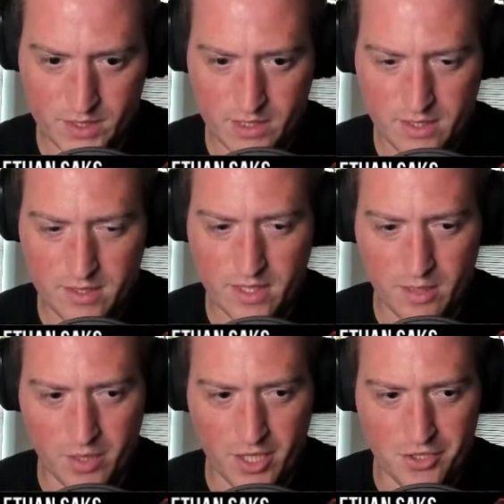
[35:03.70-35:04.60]
That's a
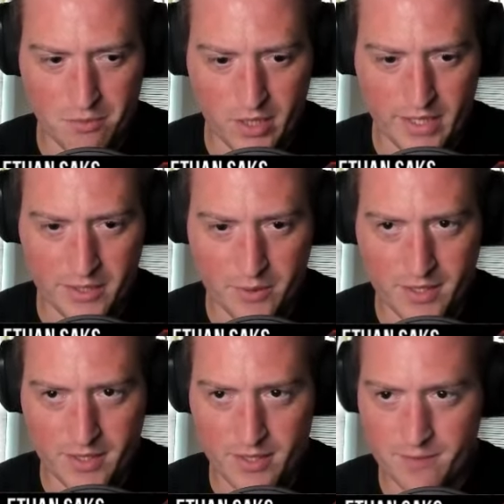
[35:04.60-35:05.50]
combination platter right
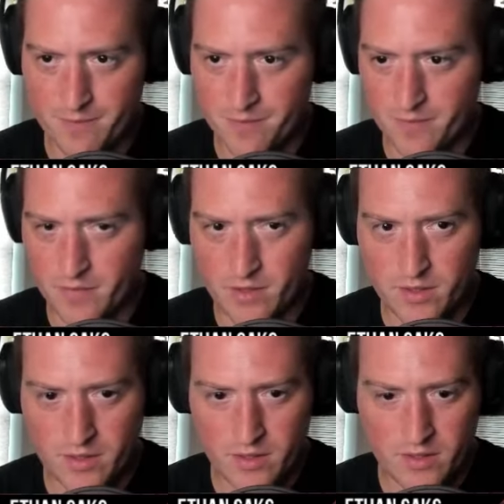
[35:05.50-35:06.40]
there.
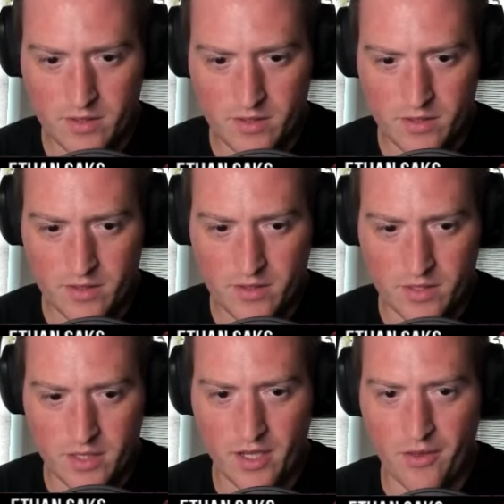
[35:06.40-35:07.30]

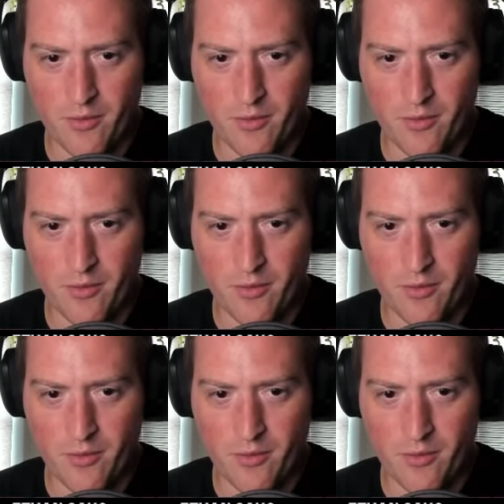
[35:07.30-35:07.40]
Another